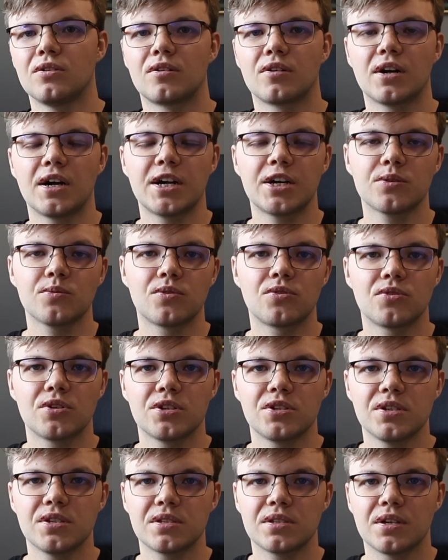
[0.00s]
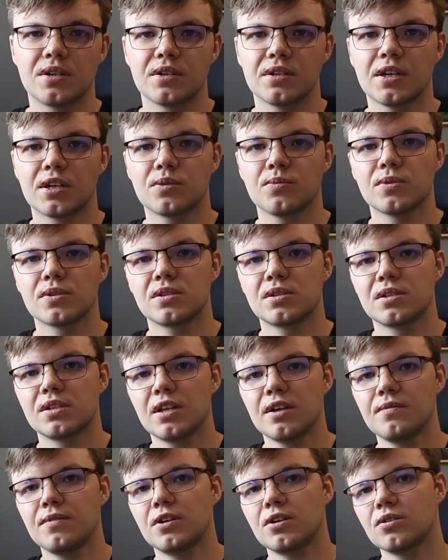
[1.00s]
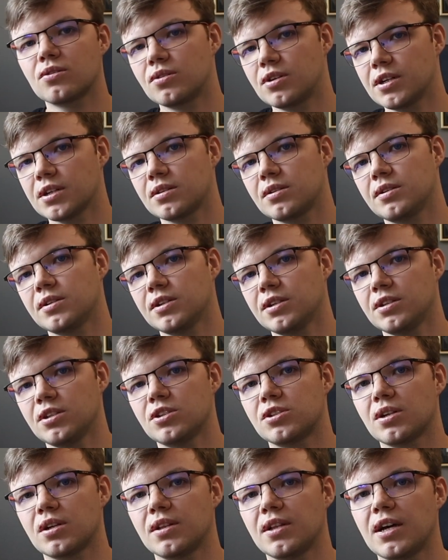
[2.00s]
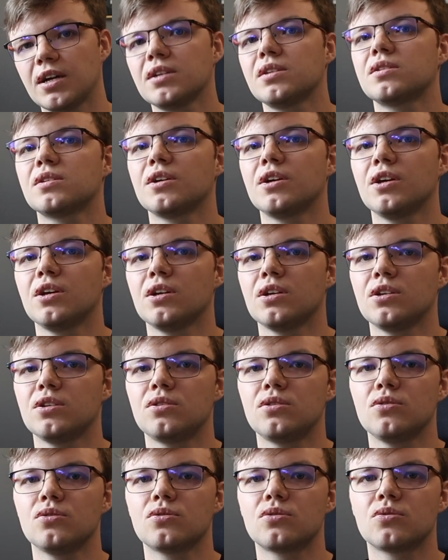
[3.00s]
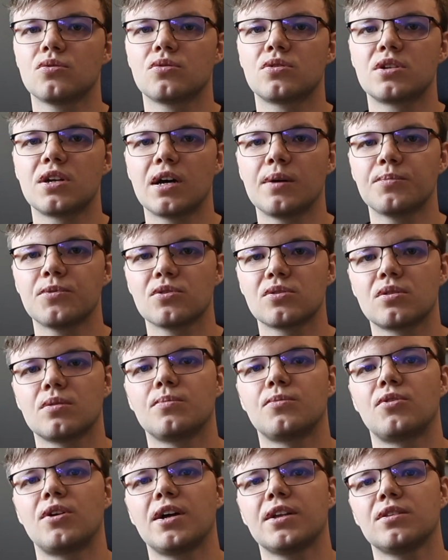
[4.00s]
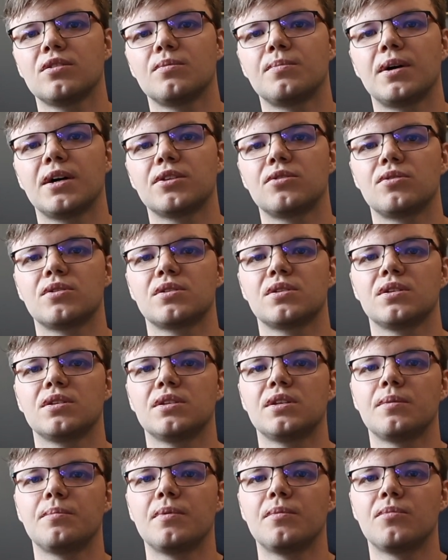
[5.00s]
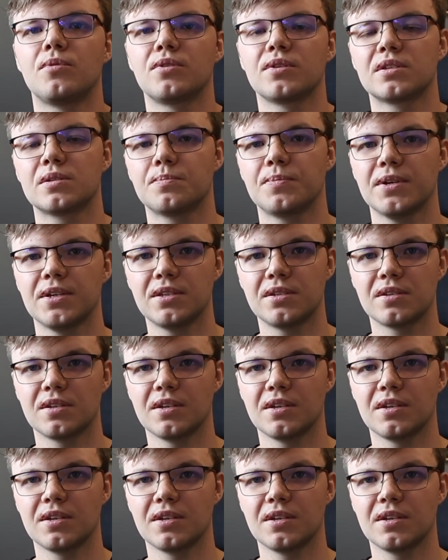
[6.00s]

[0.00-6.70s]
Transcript: hardware register that was never correctly initialized is used to jump to some random address in the memory space.